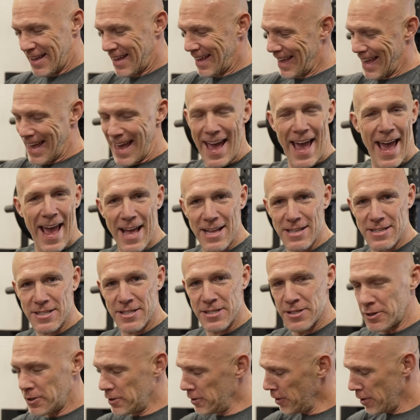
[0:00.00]

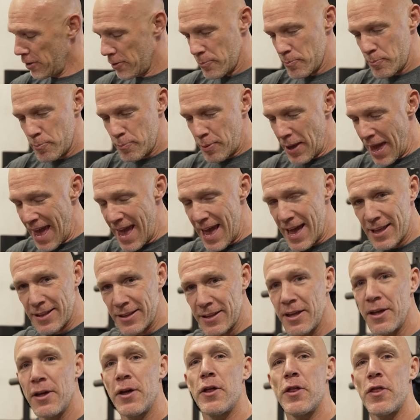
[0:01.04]
cancel, ban
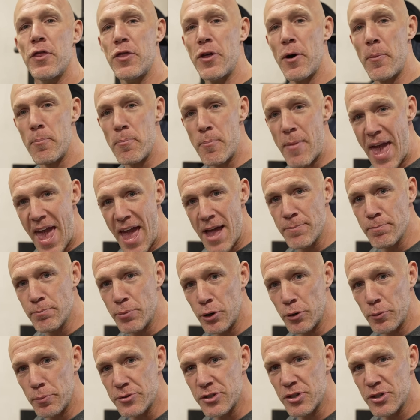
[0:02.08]
the man boob.